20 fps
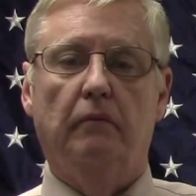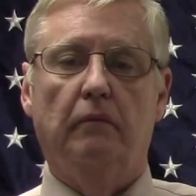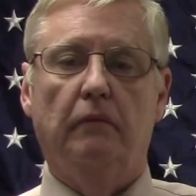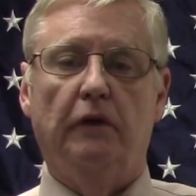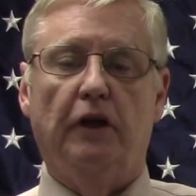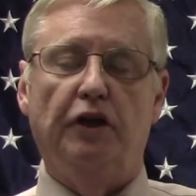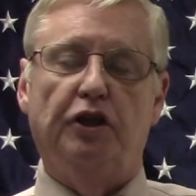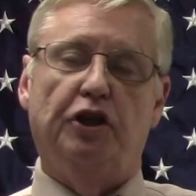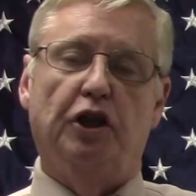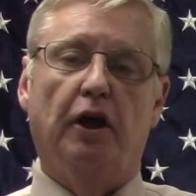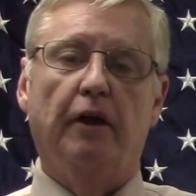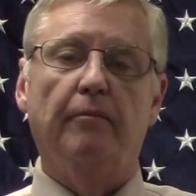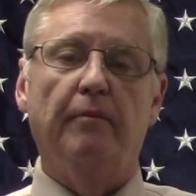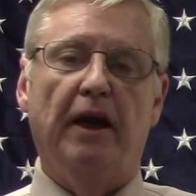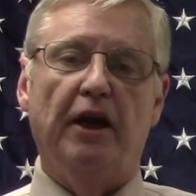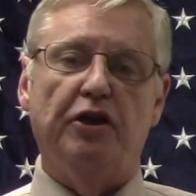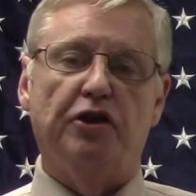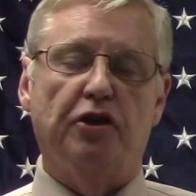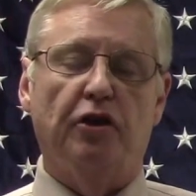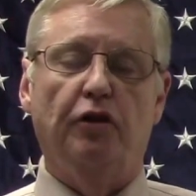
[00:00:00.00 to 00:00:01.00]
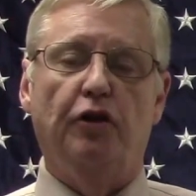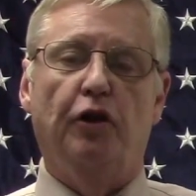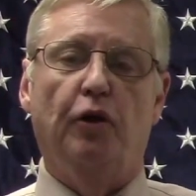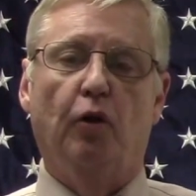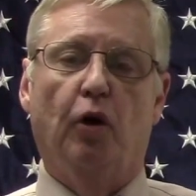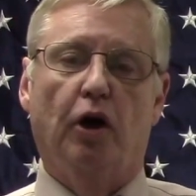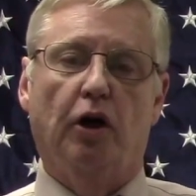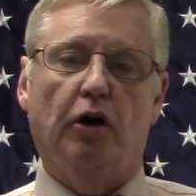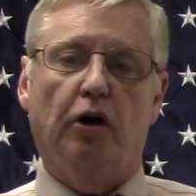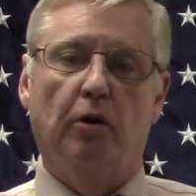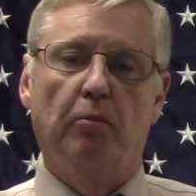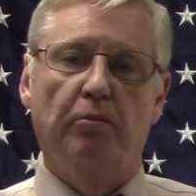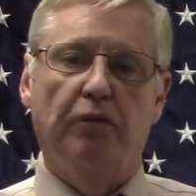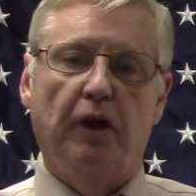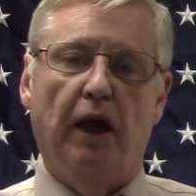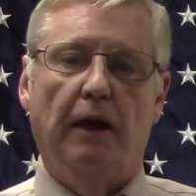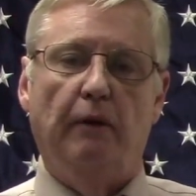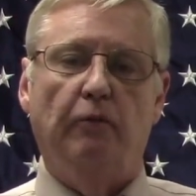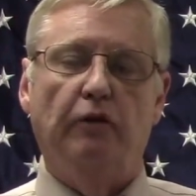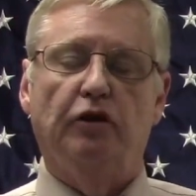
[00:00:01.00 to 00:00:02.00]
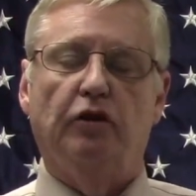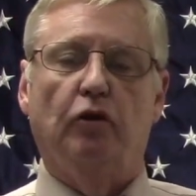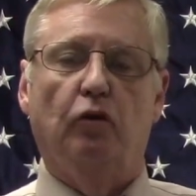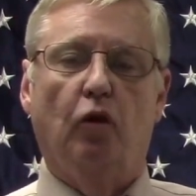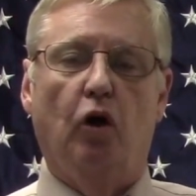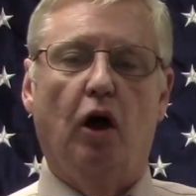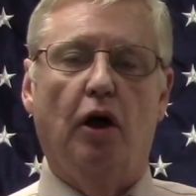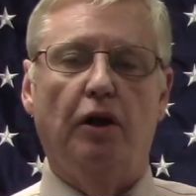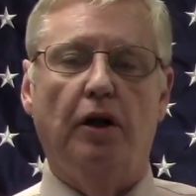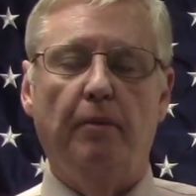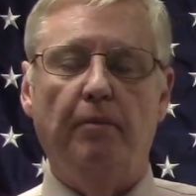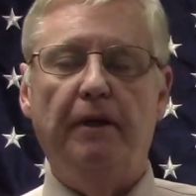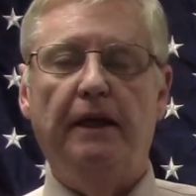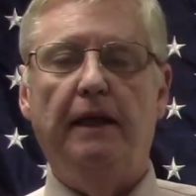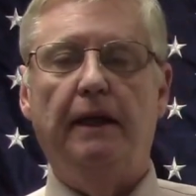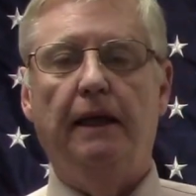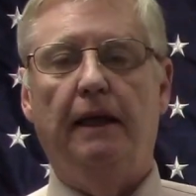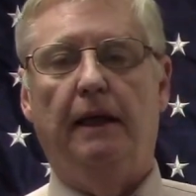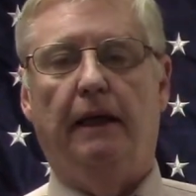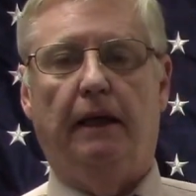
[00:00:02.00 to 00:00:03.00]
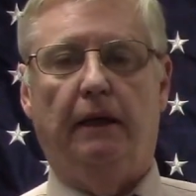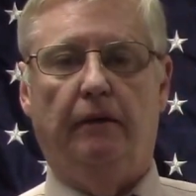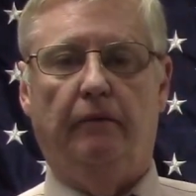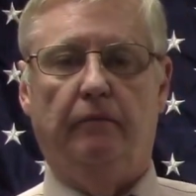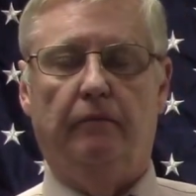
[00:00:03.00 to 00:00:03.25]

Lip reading: They should have made sure the order complied with the law in the beginning.